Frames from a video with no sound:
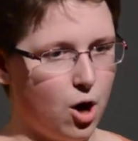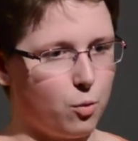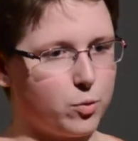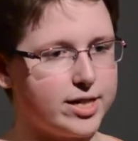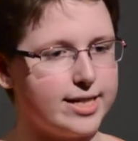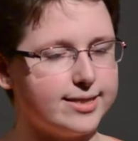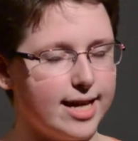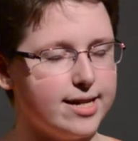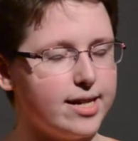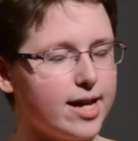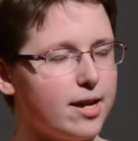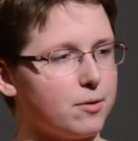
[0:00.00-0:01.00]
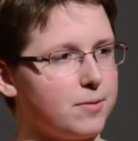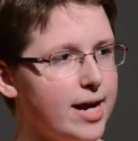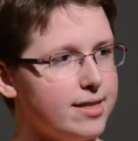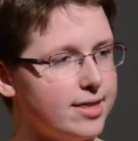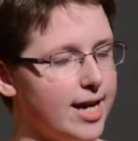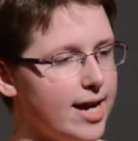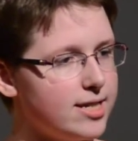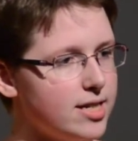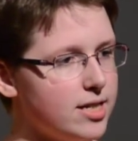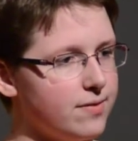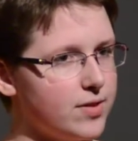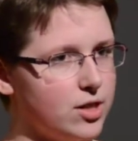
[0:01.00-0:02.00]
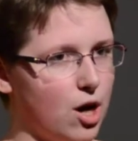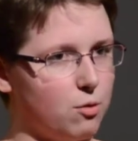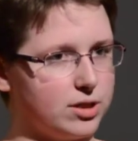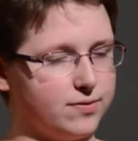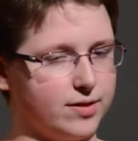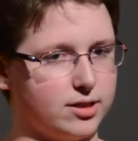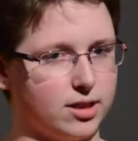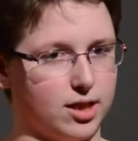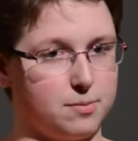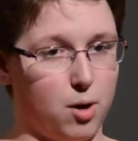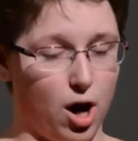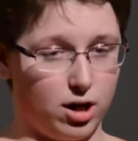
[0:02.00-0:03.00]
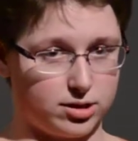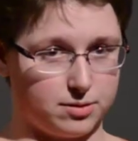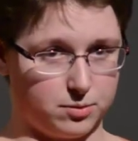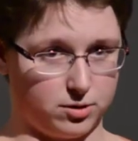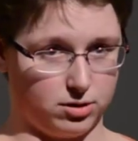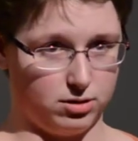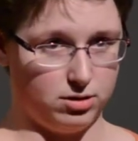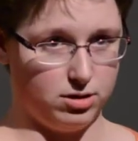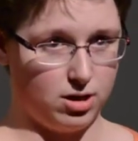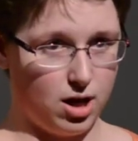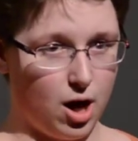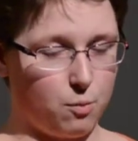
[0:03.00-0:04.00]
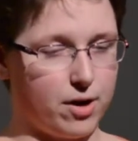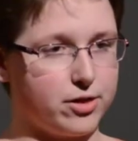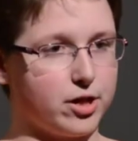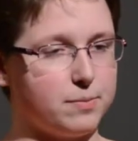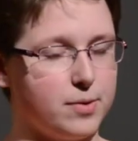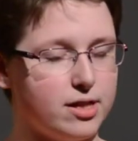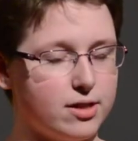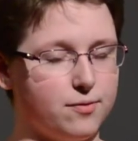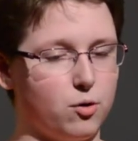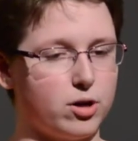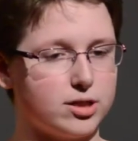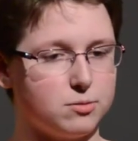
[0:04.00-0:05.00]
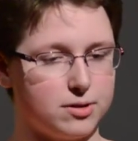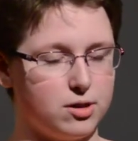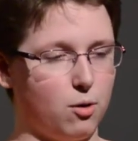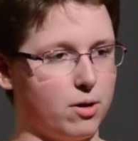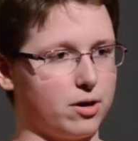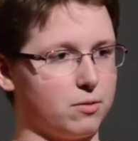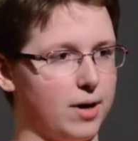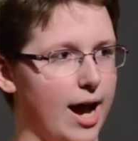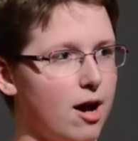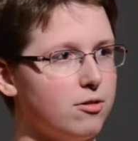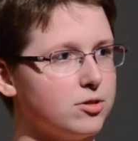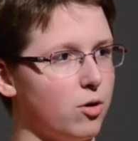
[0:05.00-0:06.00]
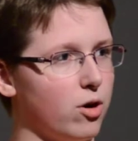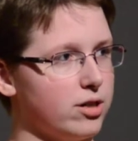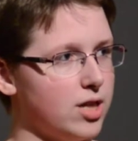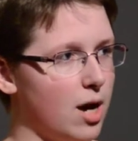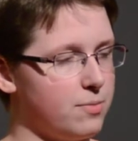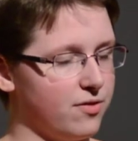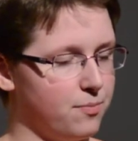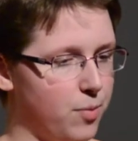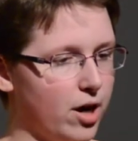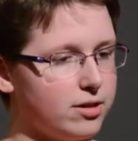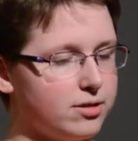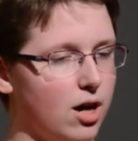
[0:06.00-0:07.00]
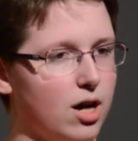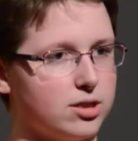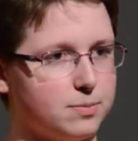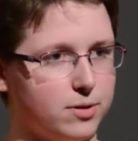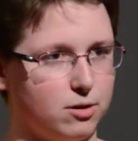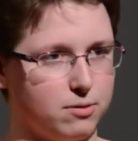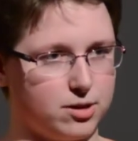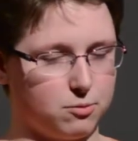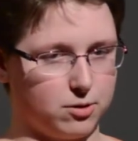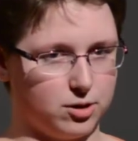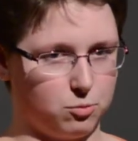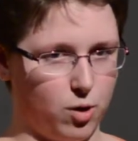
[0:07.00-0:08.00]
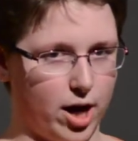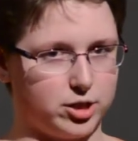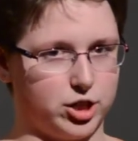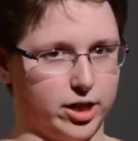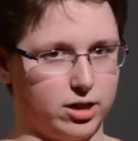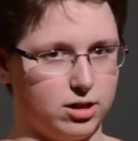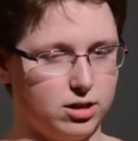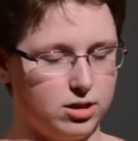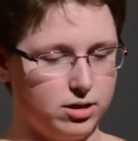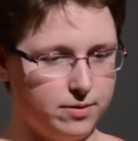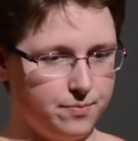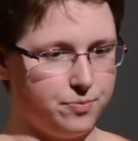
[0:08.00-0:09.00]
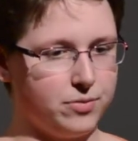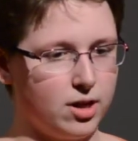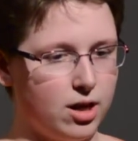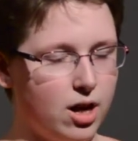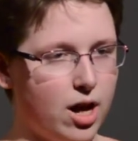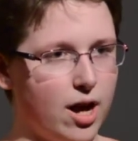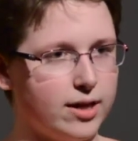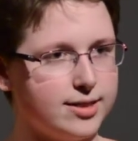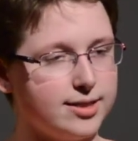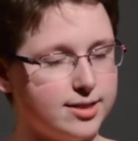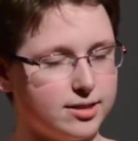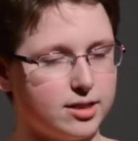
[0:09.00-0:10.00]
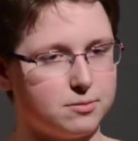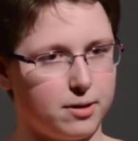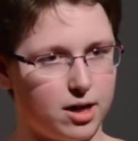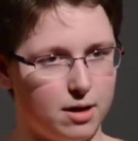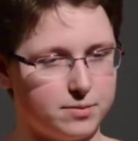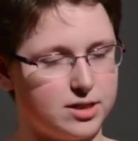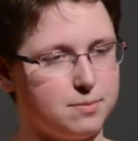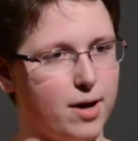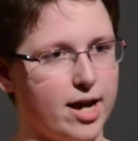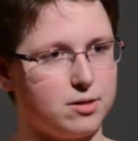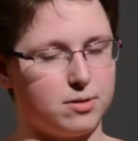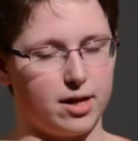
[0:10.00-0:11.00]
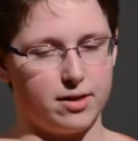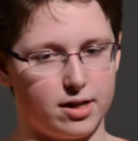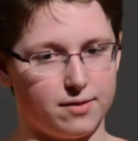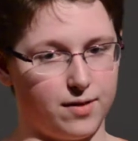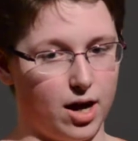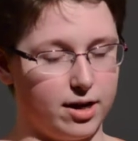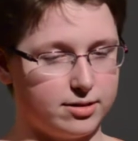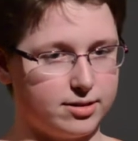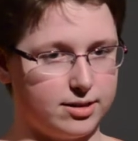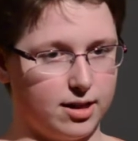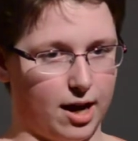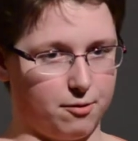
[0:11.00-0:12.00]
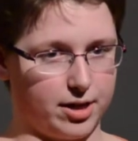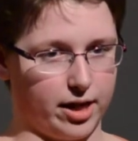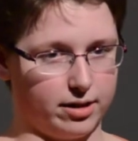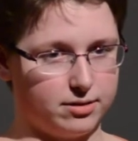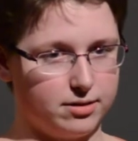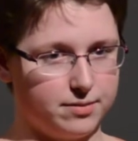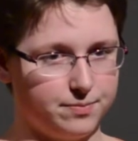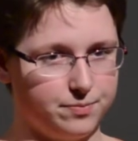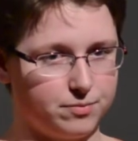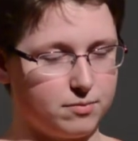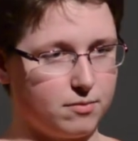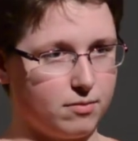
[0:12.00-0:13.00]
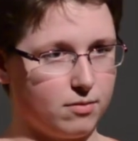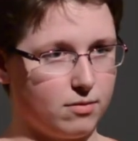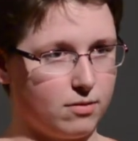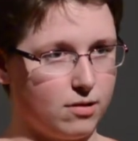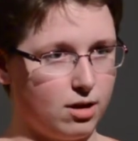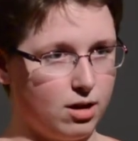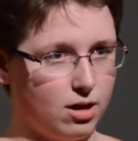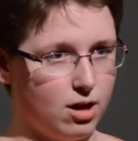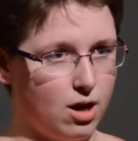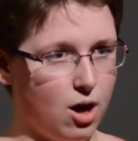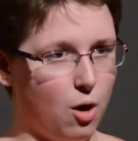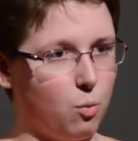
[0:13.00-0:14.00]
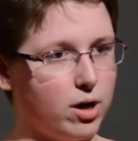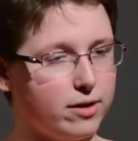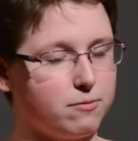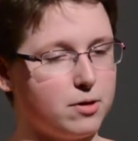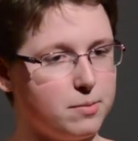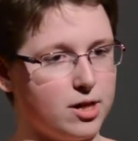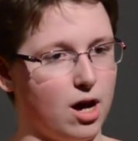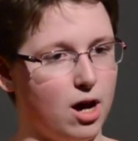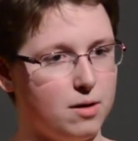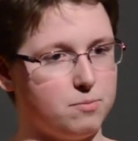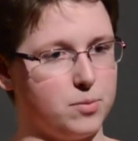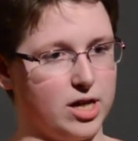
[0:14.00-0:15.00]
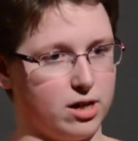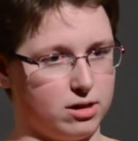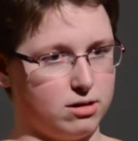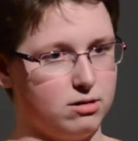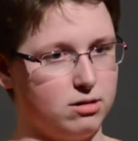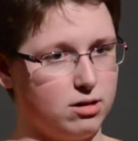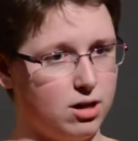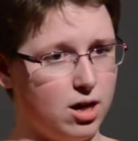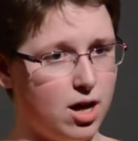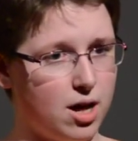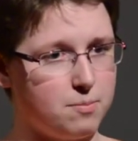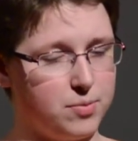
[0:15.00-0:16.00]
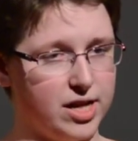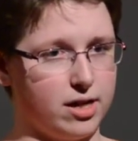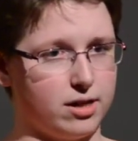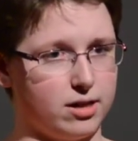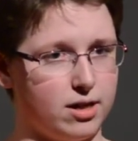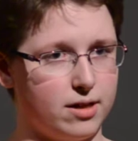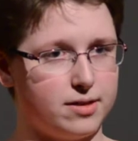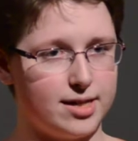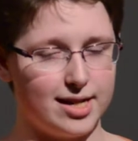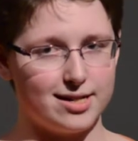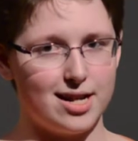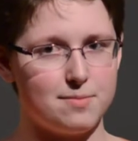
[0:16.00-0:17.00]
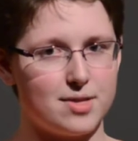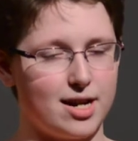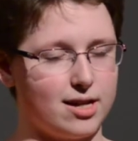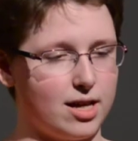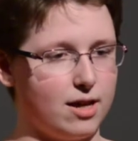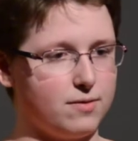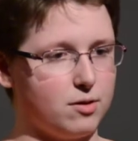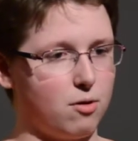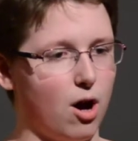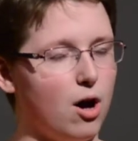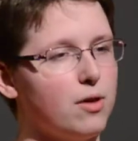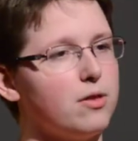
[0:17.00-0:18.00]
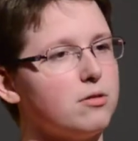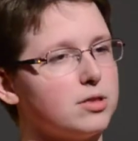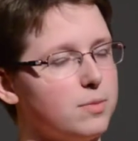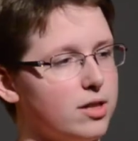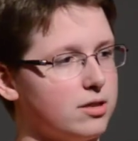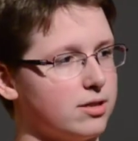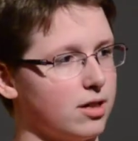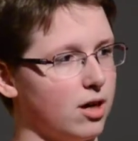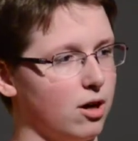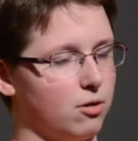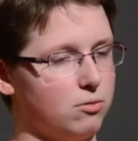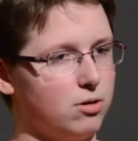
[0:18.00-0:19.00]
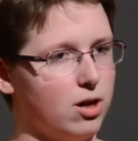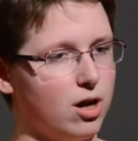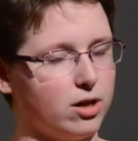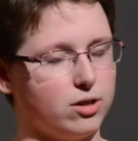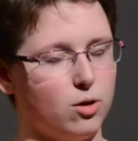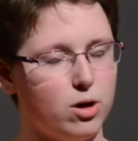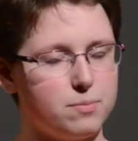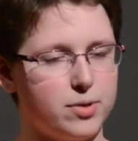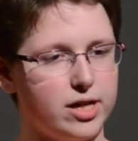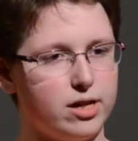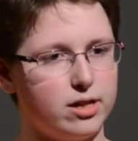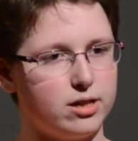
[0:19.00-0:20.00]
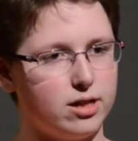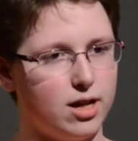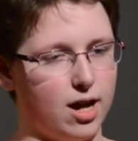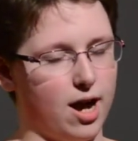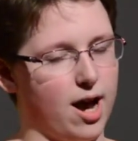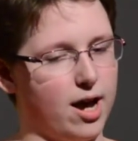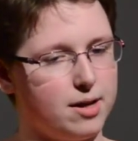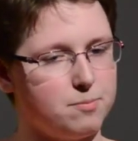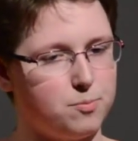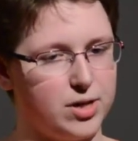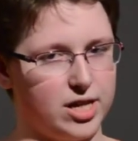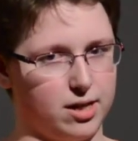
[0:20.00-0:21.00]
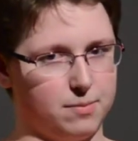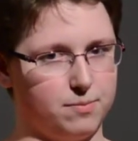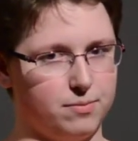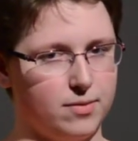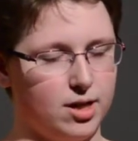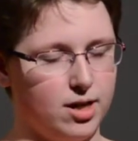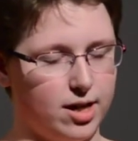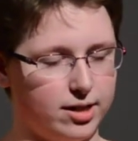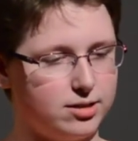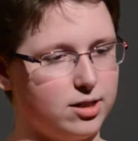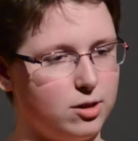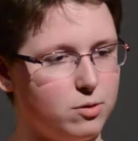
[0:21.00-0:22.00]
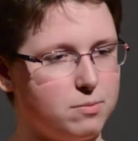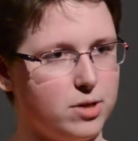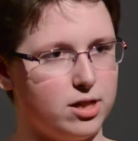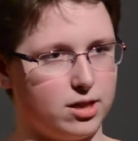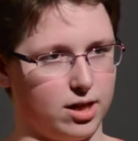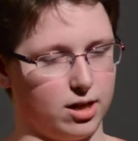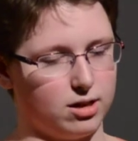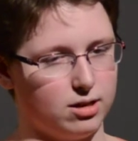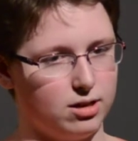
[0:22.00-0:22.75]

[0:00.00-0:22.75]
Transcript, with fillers: We're descending at a rate that I didn't even know was physically possible whether it be in the forest with no one around or on top of Bart's Hospital with the world watching, since this is what comes to mind when I of us nowadays. What have we become, Bean? Bean, the nickname that I gave you all those months ago. You're Bean, I'm Beeb. It's a you and me thing.